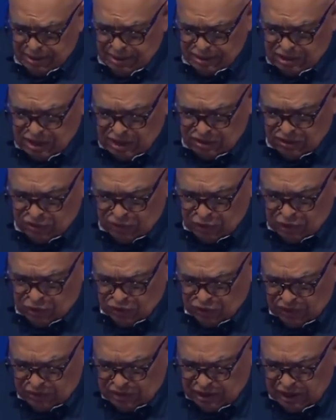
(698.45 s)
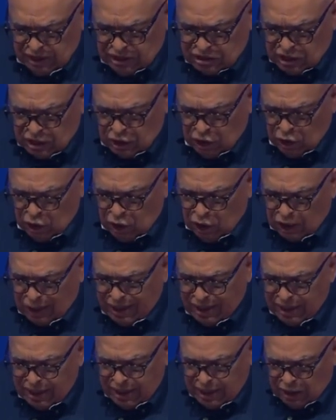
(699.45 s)
He says in verse 15, he said,
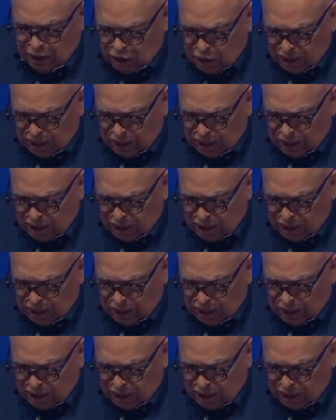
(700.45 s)
Look,